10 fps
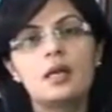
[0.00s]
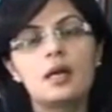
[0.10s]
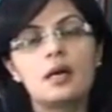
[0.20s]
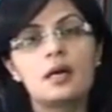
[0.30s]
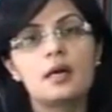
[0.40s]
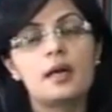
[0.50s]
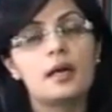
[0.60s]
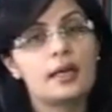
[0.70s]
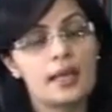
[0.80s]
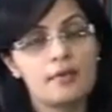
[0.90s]
Uh,
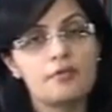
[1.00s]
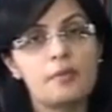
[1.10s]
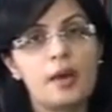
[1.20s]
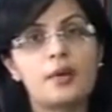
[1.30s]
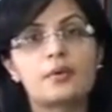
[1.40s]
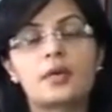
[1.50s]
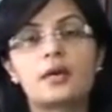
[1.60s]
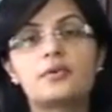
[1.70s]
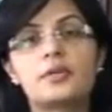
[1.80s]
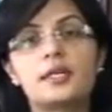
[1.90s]
again from my own
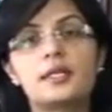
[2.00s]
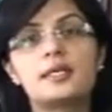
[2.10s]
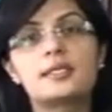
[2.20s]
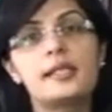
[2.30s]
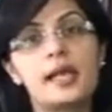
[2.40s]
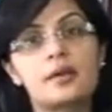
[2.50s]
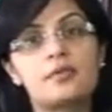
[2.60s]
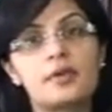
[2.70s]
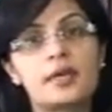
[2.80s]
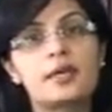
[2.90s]
country, there's lack
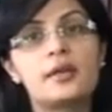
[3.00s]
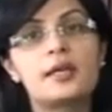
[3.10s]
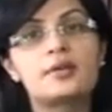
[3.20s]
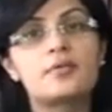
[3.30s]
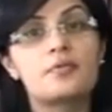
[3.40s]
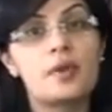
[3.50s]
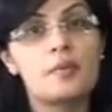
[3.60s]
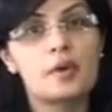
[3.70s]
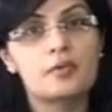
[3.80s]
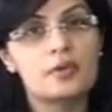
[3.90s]
of a regulatory
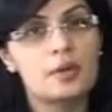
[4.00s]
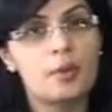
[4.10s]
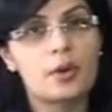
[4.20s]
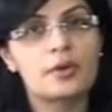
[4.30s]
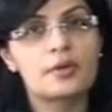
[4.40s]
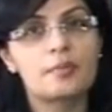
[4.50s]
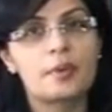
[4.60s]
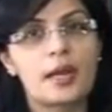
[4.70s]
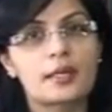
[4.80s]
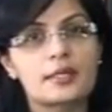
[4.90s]
framework for laboratory
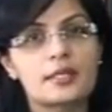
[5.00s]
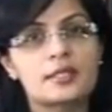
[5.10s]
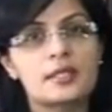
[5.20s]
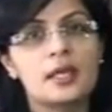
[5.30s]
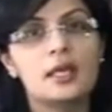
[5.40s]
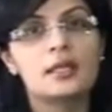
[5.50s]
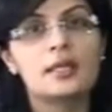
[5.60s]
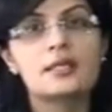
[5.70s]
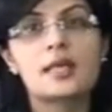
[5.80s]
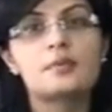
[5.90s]
practice.
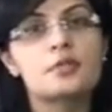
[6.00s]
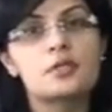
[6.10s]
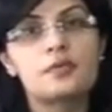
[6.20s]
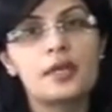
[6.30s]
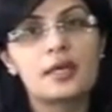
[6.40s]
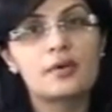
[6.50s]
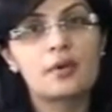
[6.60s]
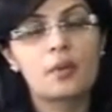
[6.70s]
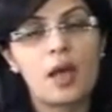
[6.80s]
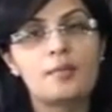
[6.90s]
There's absence of legal
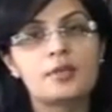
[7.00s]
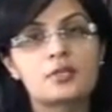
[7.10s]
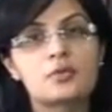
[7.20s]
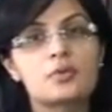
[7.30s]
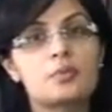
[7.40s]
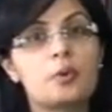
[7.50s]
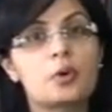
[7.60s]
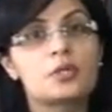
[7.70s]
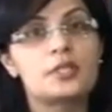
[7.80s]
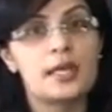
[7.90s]
requirements to
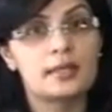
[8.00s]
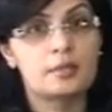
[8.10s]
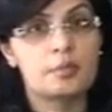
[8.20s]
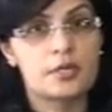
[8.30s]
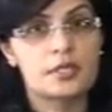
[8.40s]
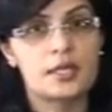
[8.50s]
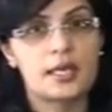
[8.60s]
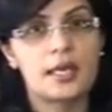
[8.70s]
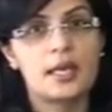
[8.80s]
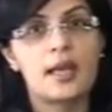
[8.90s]
report death per
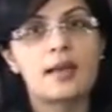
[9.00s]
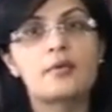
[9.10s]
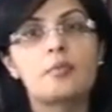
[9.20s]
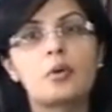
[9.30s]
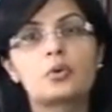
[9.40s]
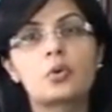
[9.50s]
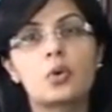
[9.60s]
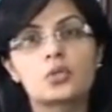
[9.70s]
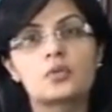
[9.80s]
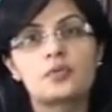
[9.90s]
se and report
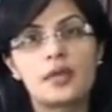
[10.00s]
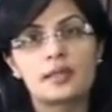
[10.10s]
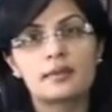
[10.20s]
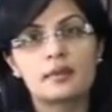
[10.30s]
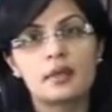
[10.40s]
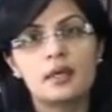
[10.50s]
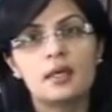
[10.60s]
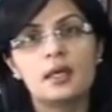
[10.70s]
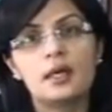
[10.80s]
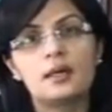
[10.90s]
cause of death
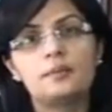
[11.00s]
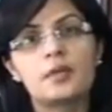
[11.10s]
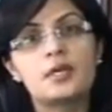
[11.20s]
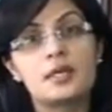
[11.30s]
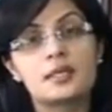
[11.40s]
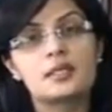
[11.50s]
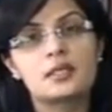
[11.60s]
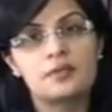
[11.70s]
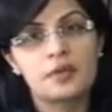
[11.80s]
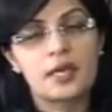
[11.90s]
um, in death
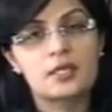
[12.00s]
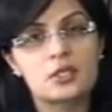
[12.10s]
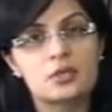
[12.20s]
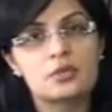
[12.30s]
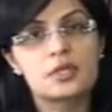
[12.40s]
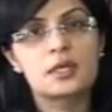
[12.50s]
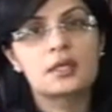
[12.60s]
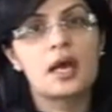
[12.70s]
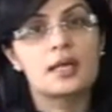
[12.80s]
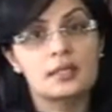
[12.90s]
certificates using
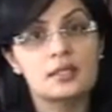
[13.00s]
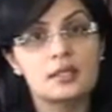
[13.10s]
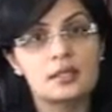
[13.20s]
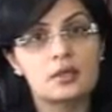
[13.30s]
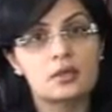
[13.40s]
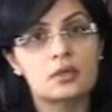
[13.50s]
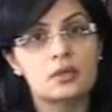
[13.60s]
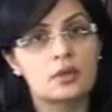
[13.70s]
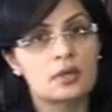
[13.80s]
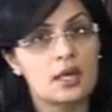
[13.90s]
the ICD
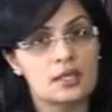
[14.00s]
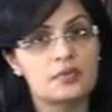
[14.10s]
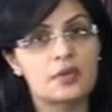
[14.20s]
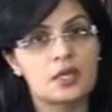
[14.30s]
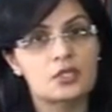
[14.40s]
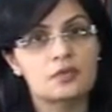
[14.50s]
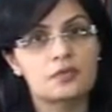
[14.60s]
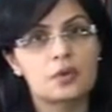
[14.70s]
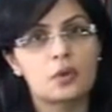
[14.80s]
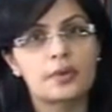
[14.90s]
uh, classification
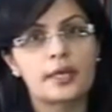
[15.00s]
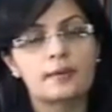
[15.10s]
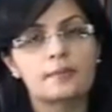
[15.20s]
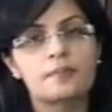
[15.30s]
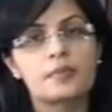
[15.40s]
for coding.